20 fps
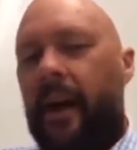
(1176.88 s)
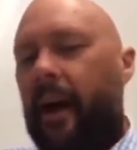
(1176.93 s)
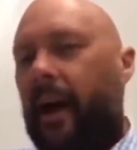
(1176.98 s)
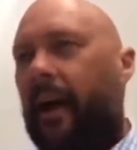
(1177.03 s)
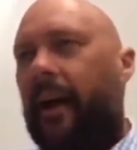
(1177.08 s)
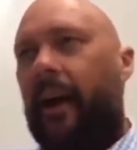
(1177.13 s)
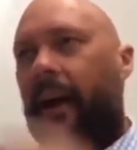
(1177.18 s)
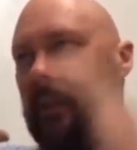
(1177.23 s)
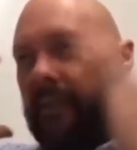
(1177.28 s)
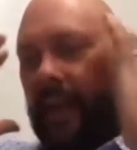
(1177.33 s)

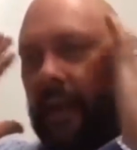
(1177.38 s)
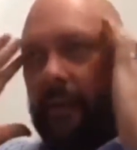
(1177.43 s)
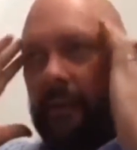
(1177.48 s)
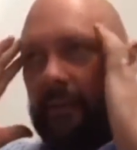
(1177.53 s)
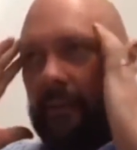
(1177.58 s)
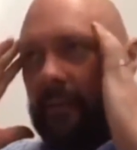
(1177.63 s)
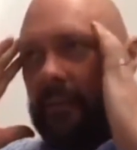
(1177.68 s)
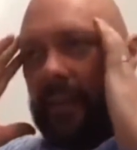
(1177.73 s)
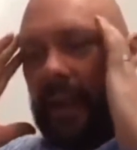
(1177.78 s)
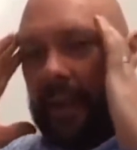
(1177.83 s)

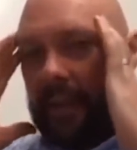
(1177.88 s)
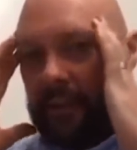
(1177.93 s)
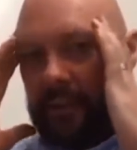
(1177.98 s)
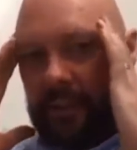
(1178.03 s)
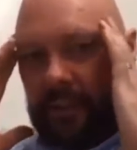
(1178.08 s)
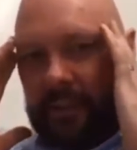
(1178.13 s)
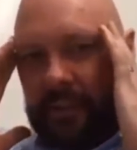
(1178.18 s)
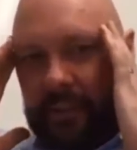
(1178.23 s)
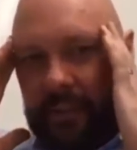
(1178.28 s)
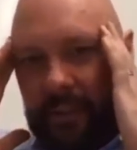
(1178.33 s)

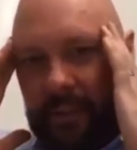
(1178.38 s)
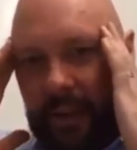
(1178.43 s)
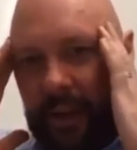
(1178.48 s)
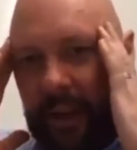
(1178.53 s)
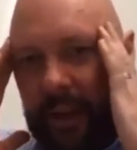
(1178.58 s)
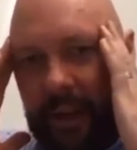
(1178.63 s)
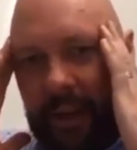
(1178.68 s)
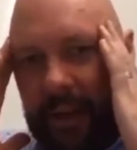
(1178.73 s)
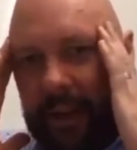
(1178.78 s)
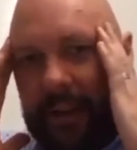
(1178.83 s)

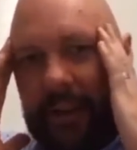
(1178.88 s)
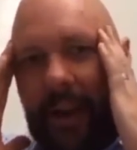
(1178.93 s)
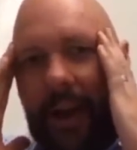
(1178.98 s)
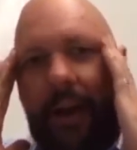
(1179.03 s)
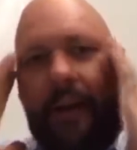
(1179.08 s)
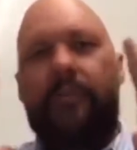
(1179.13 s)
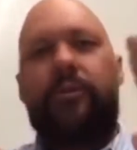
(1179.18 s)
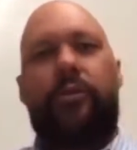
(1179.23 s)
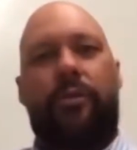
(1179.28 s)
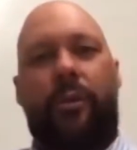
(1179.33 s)
I
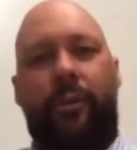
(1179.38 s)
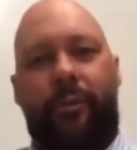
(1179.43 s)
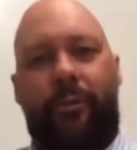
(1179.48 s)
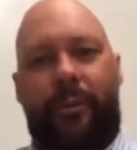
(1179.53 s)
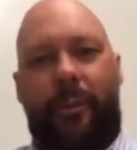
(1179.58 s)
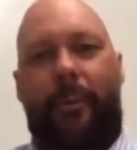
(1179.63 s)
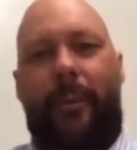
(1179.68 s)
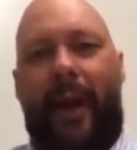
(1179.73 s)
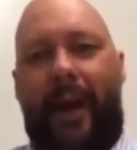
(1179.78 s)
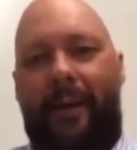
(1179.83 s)
can't
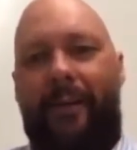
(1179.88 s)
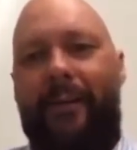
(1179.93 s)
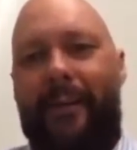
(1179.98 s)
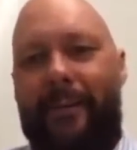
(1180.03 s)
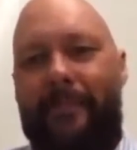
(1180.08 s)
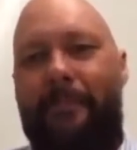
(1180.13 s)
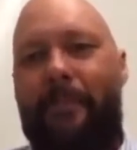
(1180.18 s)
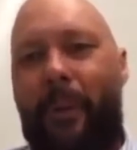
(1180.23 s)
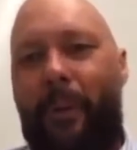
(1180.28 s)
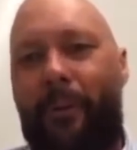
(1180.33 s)
talk about the
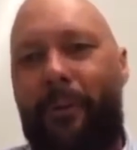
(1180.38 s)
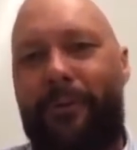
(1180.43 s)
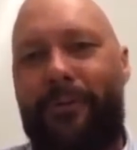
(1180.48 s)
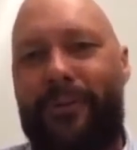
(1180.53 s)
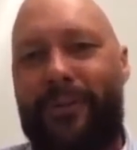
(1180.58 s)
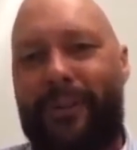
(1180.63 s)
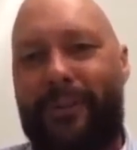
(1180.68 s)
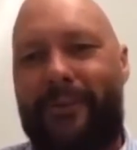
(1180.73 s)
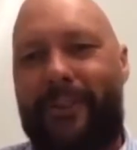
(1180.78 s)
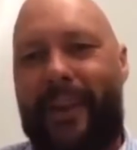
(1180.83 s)

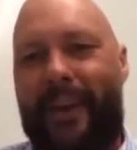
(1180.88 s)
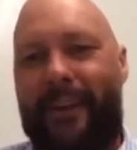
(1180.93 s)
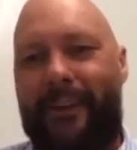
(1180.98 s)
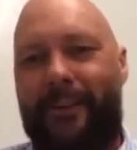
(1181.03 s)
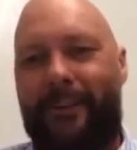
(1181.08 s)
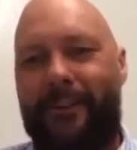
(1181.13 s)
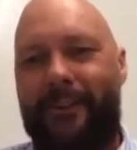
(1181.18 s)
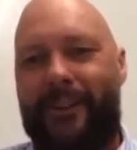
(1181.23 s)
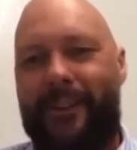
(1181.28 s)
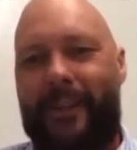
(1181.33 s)
importance of that
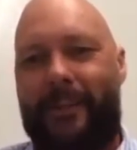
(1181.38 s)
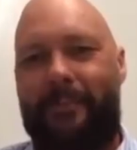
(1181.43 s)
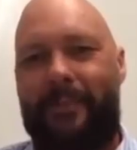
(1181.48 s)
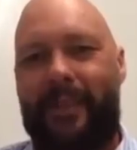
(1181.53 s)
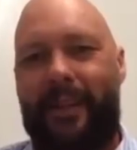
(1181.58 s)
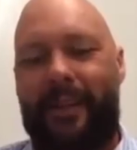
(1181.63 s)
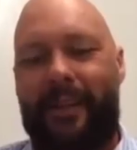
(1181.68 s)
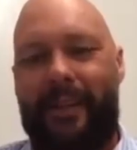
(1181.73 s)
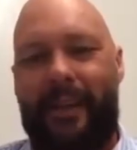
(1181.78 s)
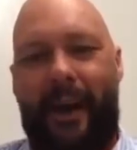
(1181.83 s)
concept
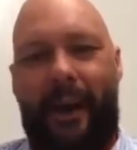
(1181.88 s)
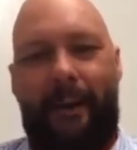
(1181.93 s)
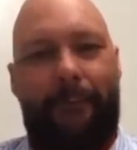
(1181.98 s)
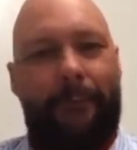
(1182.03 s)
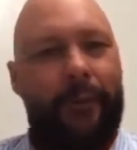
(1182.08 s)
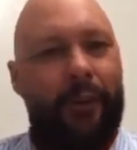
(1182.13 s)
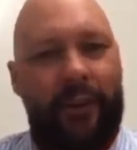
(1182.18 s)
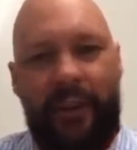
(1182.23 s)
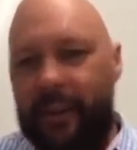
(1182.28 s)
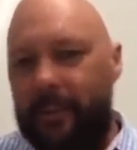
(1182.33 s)
enough.
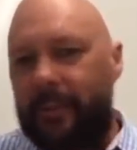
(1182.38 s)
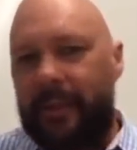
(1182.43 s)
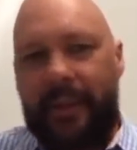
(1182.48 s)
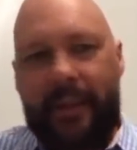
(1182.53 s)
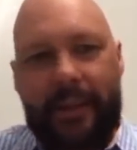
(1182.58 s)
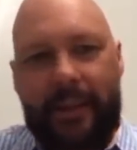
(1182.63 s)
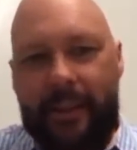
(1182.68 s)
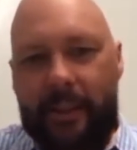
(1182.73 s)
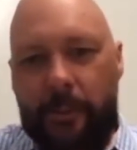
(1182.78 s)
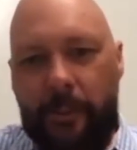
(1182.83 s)
You're
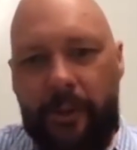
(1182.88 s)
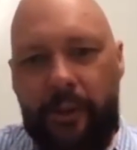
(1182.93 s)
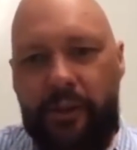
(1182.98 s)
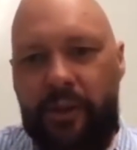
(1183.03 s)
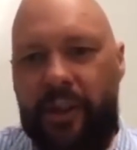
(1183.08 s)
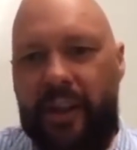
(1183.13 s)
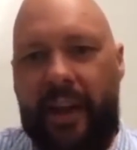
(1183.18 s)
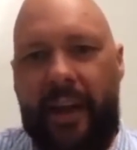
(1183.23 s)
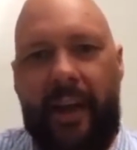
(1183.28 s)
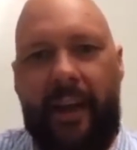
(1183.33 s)
limiting
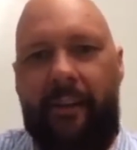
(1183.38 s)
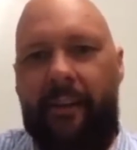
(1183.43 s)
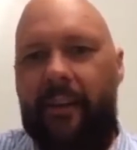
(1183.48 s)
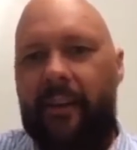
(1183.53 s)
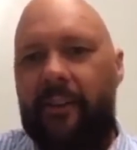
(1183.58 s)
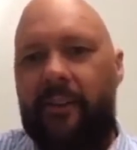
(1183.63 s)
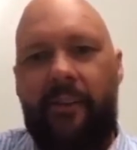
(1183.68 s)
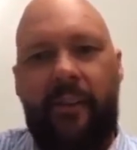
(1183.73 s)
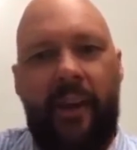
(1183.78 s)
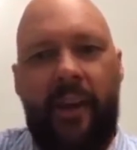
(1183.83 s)
exposure to
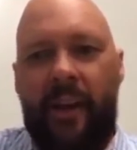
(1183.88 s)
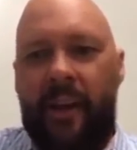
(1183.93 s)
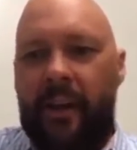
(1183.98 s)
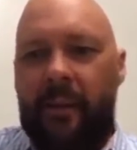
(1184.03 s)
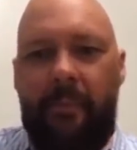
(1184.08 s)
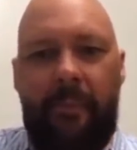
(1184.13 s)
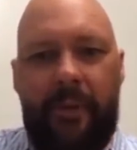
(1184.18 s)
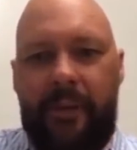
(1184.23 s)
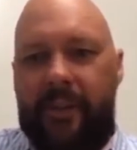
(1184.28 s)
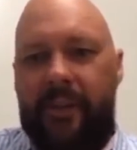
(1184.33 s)
errors
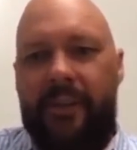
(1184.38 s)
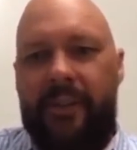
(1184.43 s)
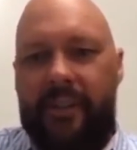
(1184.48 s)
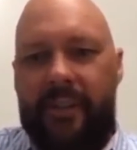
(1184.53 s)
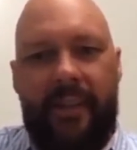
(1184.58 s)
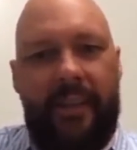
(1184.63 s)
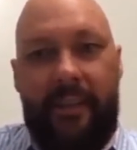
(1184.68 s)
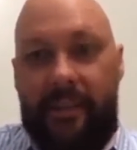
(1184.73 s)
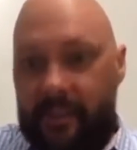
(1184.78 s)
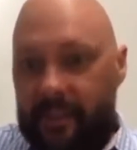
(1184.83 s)
because
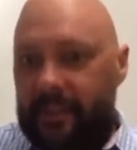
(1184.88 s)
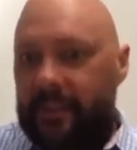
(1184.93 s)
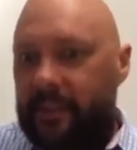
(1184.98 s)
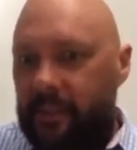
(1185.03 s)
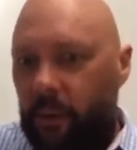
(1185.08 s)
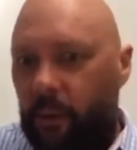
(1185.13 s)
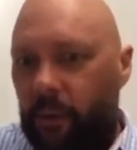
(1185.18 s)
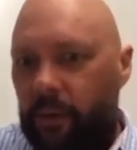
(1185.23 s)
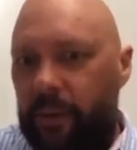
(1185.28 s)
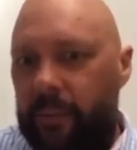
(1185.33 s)

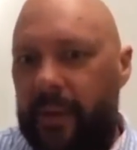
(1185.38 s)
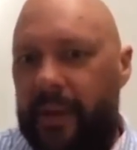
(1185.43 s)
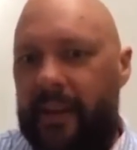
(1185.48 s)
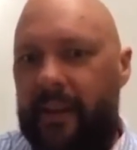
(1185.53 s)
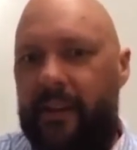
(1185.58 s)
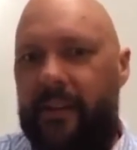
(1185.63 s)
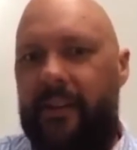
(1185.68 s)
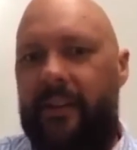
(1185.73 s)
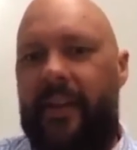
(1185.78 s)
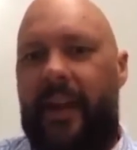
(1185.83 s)
it's
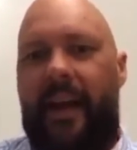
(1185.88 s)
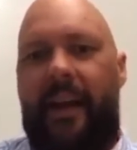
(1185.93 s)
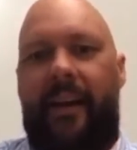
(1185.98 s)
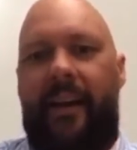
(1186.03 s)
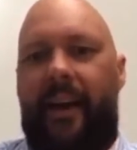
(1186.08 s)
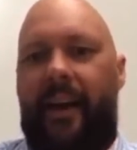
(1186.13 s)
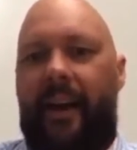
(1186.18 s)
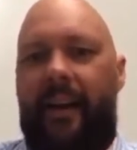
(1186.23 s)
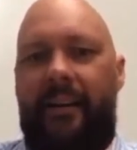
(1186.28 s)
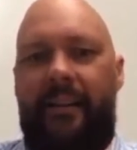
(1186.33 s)
automated in that,
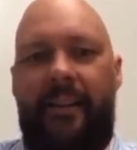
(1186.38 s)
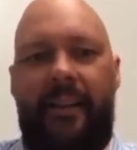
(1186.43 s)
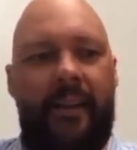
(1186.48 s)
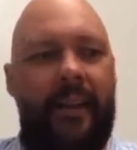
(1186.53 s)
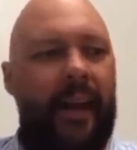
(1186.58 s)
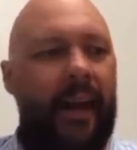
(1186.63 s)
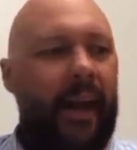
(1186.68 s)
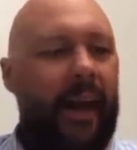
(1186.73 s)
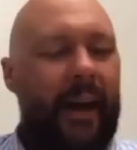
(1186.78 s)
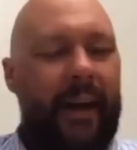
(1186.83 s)
and
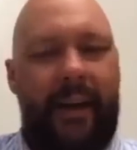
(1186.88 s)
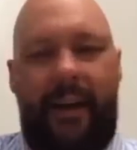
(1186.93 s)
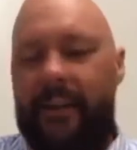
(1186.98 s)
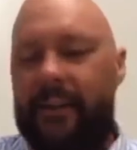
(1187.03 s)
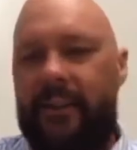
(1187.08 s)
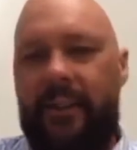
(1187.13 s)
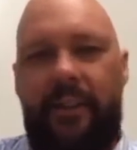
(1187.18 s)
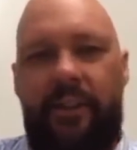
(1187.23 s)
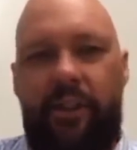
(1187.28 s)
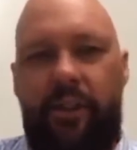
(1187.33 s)

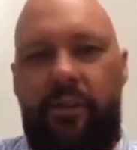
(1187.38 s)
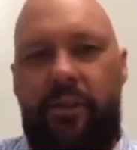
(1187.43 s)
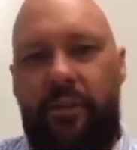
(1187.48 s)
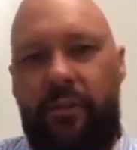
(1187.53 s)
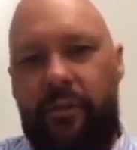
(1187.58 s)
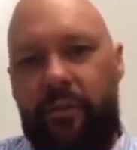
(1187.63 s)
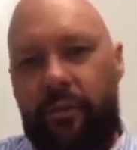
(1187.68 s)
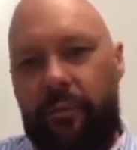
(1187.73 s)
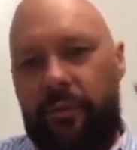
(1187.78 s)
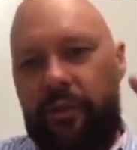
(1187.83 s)
actually
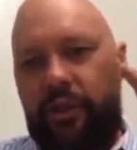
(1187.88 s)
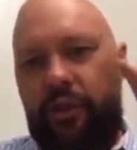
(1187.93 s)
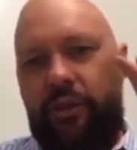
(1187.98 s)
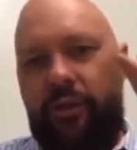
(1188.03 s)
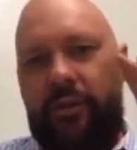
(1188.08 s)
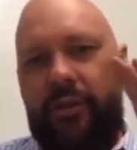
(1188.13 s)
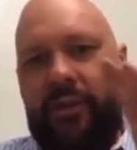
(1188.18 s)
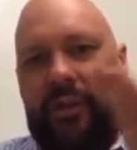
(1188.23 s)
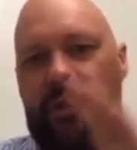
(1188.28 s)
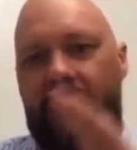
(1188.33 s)
you're
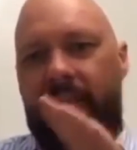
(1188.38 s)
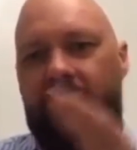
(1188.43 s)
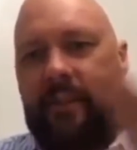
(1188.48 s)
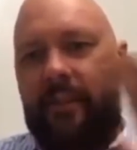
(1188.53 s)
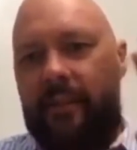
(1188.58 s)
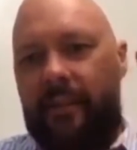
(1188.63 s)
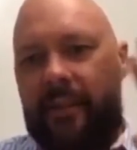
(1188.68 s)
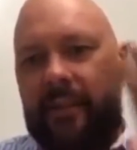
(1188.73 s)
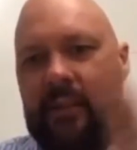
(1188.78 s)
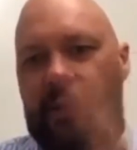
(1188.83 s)
reducing
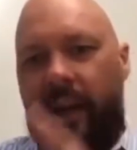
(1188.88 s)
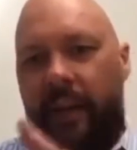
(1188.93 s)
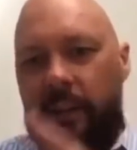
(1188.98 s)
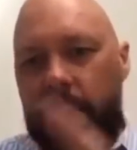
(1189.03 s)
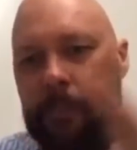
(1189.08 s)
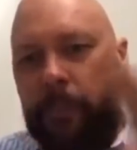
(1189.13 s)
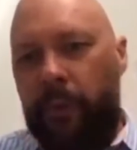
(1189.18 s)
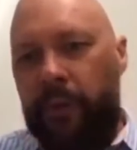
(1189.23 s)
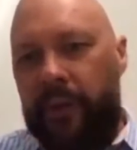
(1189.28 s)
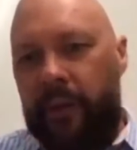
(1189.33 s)
the
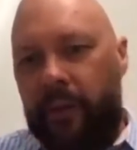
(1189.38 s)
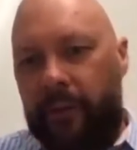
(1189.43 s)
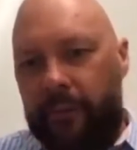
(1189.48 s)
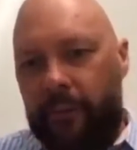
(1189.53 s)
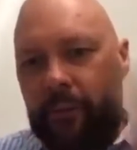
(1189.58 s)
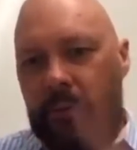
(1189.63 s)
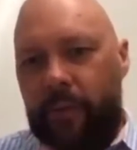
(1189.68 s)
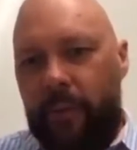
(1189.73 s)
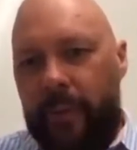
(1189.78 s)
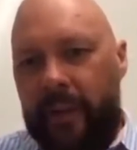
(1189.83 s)
touch point of
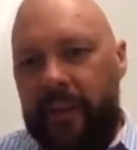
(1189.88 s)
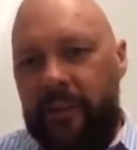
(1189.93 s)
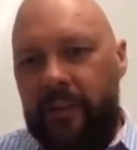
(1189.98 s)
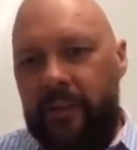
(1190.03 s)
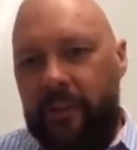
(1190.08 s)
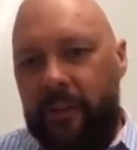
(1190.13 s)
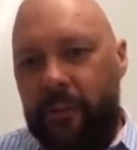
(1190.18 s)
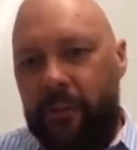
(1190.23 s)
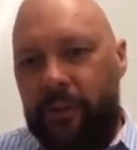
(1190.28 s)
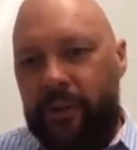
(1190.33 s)
your
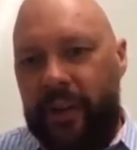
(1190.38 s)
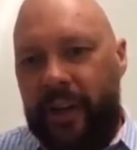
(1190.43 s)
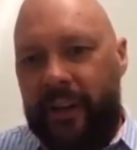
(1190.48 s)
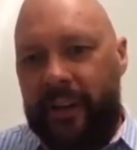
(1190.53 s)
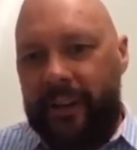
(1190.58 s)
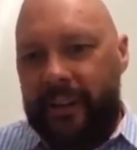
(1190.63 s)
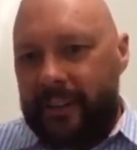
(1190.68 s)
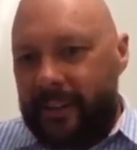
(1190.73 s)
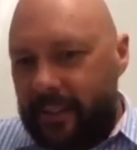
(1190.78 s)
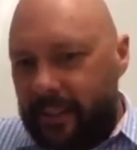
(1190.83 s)
automation tool
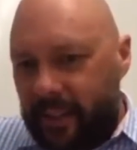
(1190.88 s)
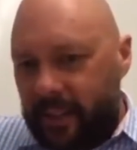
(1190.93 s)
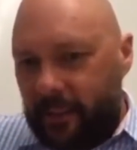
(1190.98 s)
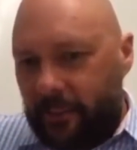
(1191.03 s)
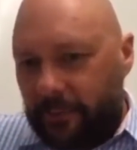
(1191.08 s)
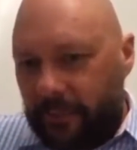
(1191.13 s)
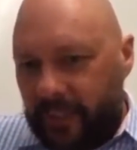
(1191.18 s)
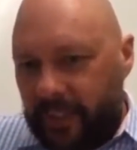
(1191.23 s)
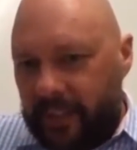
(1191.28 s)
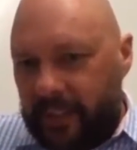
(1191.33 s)
chain. It's
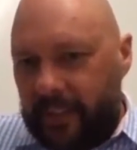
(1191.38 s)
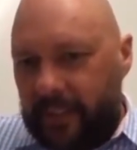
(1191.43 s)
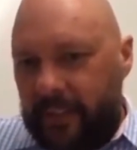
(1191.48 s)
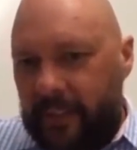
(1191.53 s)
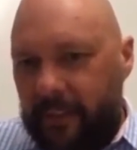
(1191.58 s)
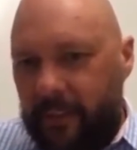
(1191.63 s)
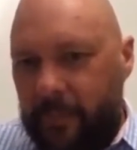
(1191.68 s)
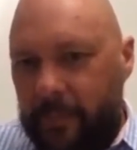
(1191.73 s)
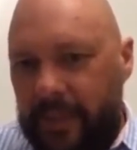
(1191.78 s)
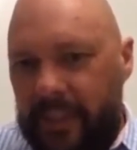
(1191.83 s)
just filling in
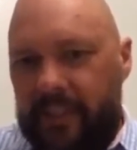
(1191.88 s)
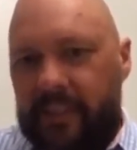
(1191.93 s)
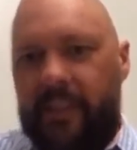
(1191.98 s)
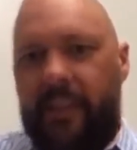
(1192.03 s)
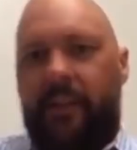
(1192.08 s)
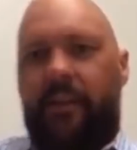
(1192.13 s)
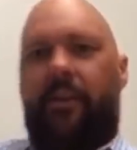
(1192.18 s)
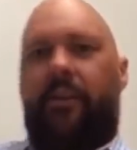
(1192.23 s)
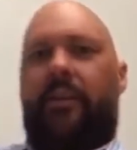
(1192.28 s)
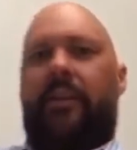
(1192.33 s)
little bits
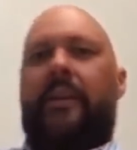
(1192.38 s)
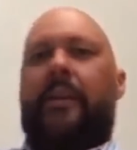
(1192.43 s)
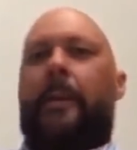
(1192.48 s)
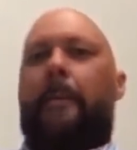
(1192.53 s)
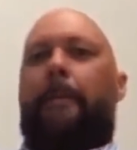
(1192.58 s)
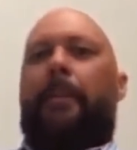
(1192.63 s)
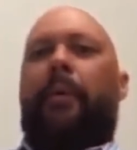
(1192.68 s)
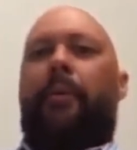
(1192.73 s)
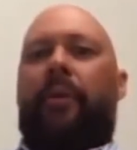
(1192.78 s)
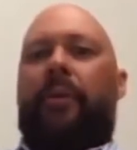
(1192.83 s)
and not
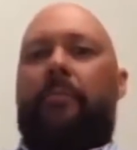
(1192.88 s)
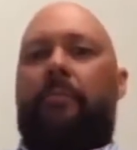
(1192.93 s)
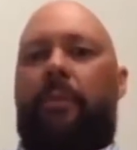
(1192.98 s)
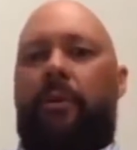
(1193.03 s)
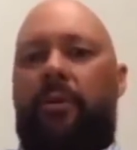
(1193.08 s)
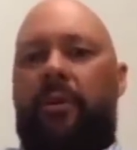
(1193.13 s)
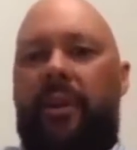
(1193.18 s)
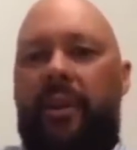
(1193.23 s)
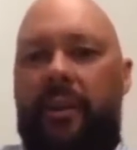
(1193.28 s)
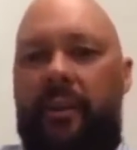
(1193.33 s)
building
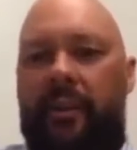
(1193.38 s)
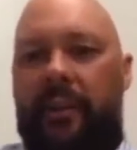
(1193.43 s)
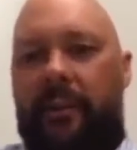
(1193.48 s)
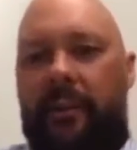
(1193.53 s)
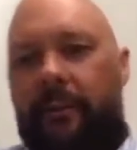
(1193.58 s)
monolithic